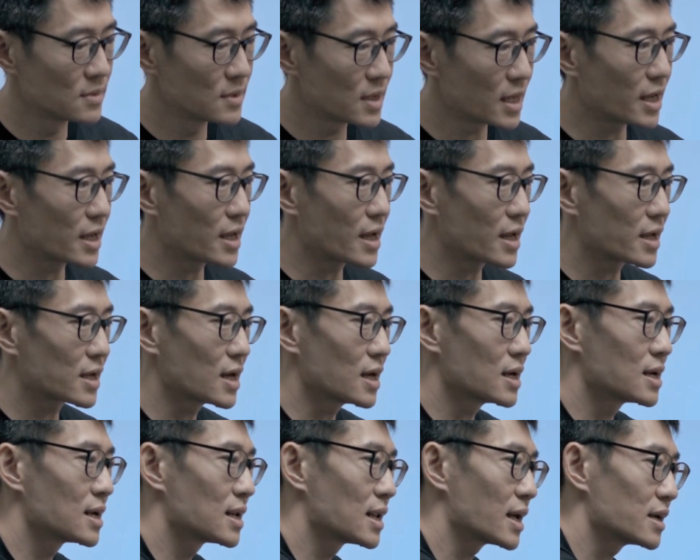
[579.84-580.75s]
I kind
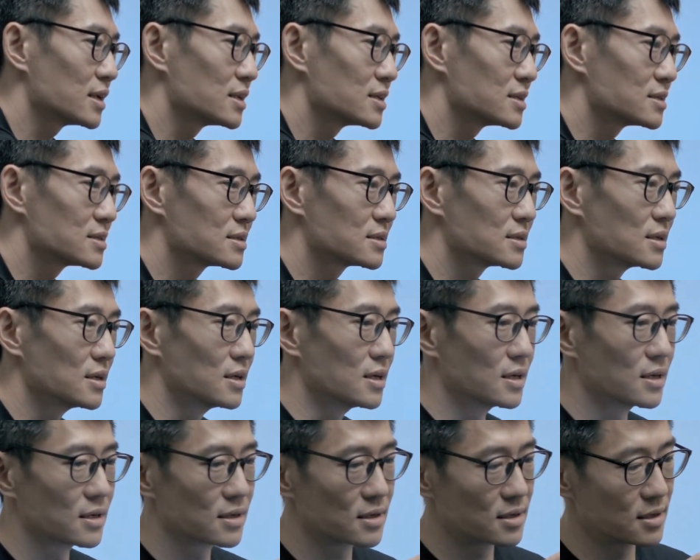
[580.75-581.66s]
of like this
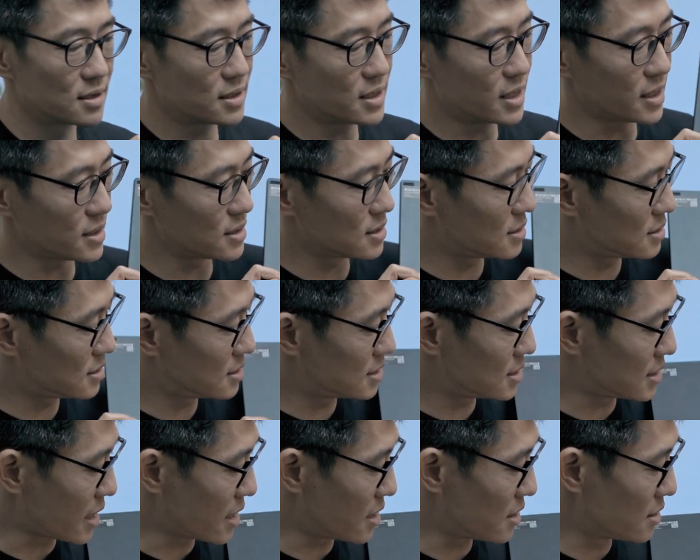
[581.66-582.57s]

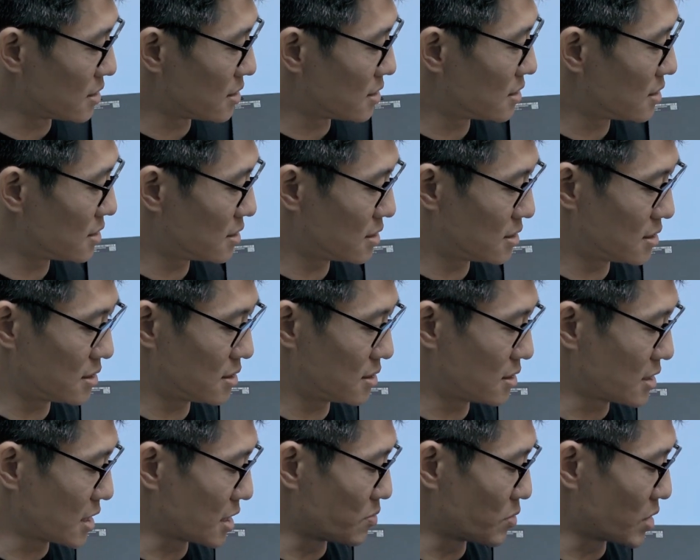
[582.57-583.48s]
kickstand
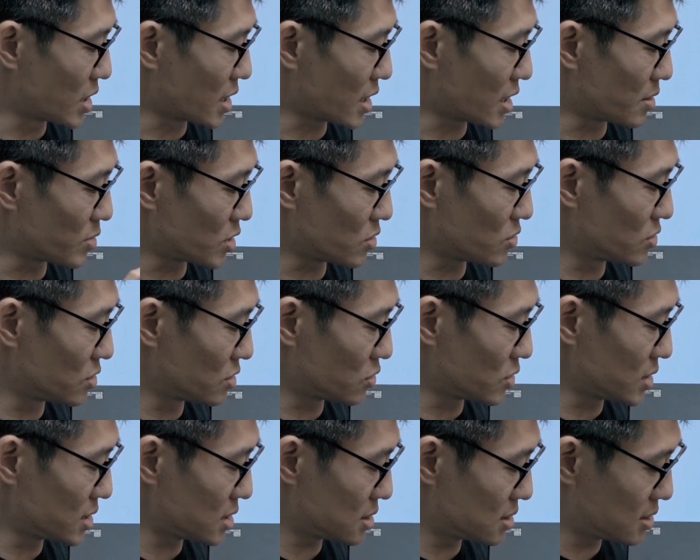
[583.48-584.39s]
thing behind, but
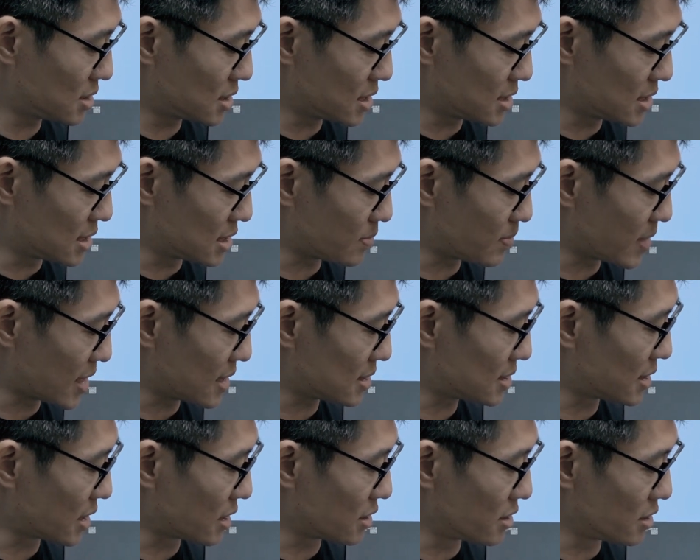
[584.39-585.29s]
this is
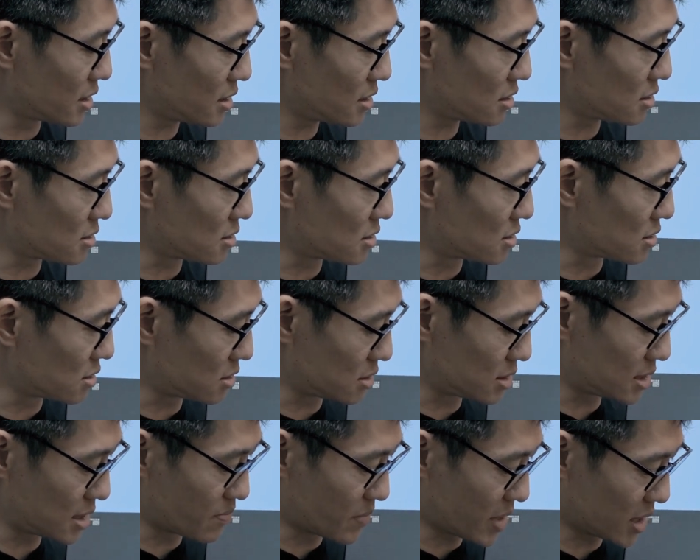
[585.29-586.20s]
plastic, right? Or is
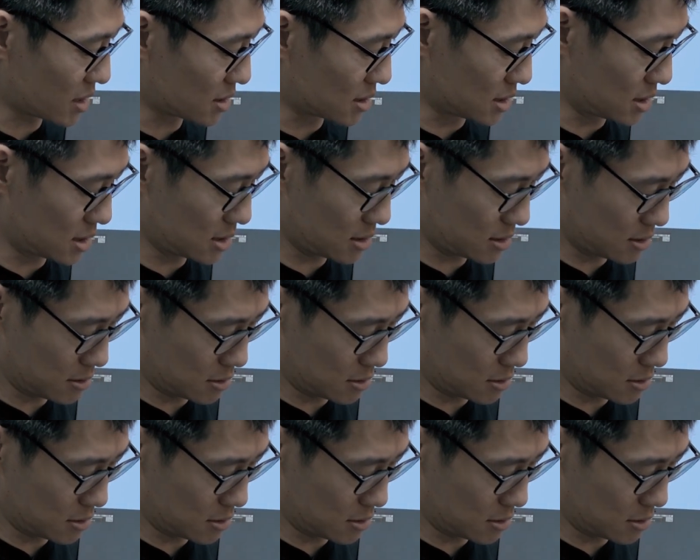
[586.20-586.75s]
it metal?